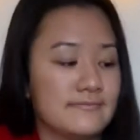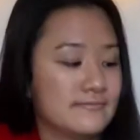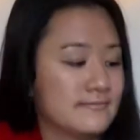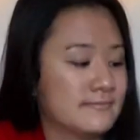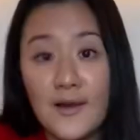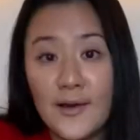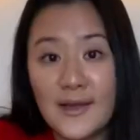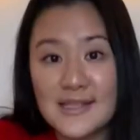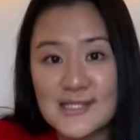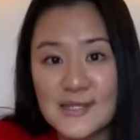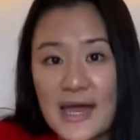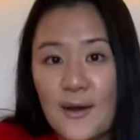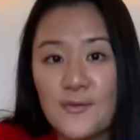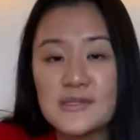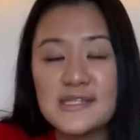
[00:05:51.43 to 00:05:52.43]
Okay, so
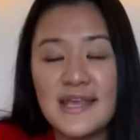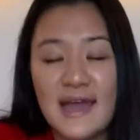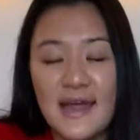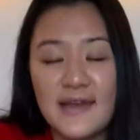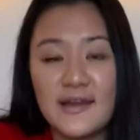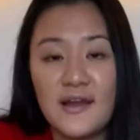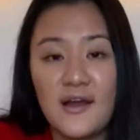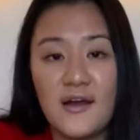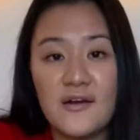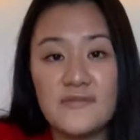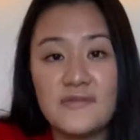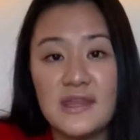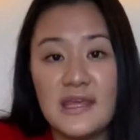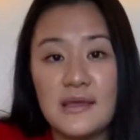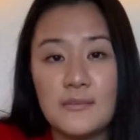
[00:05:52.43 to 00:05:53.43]
that was the end of
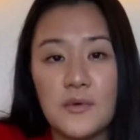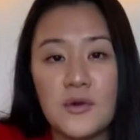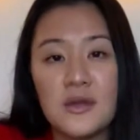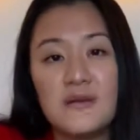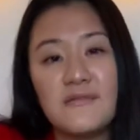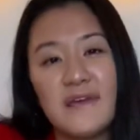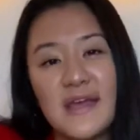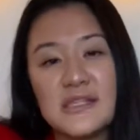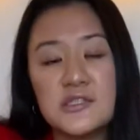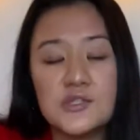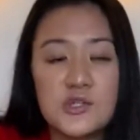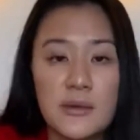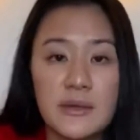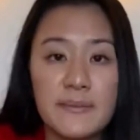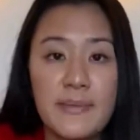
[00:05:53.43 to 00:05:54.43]
the more advanced
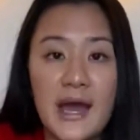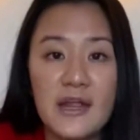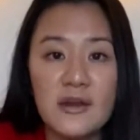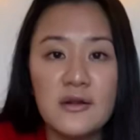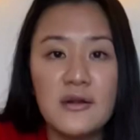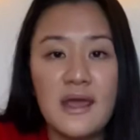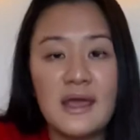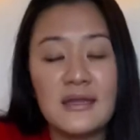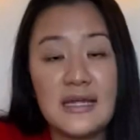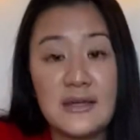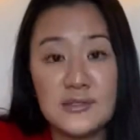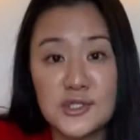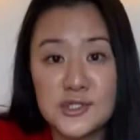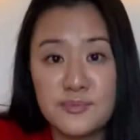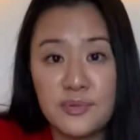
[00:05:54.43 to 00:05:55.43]
strumming pattern, and I'll
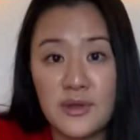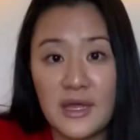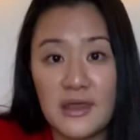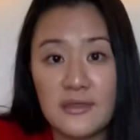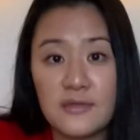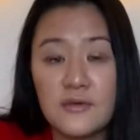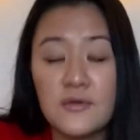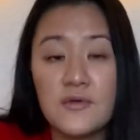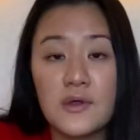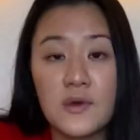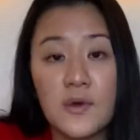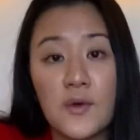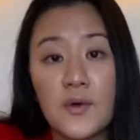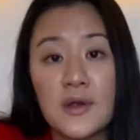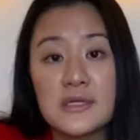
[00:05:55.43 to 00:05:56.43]
just play through the
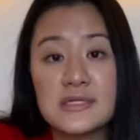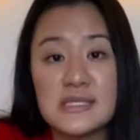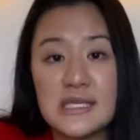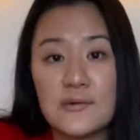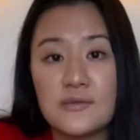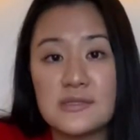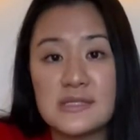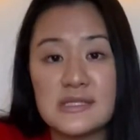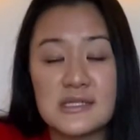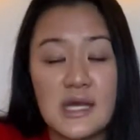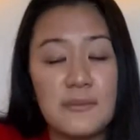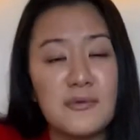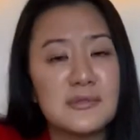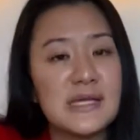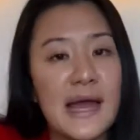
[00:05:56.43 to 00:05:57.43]
chord sequences a
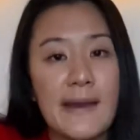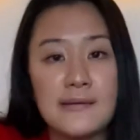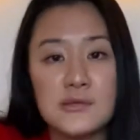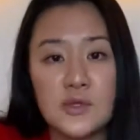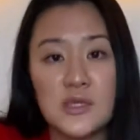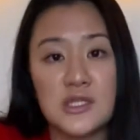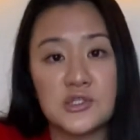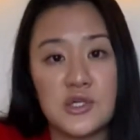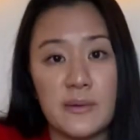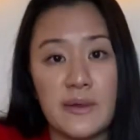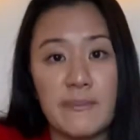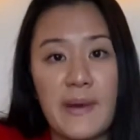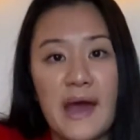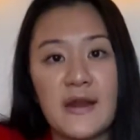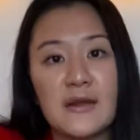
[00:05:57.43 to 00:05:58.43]
couple times with the strumming
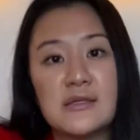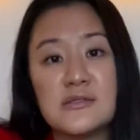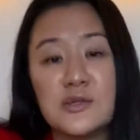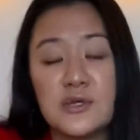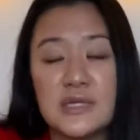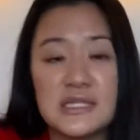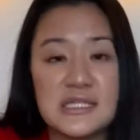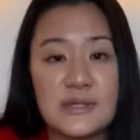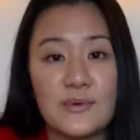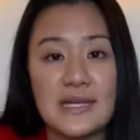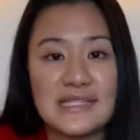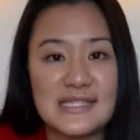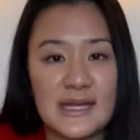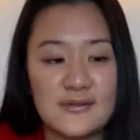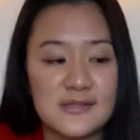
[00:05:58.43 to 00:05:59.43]
pattern so you can see what it
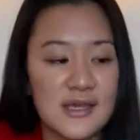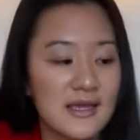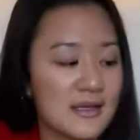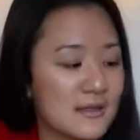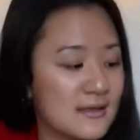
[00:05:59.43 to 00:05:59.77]
sounds like.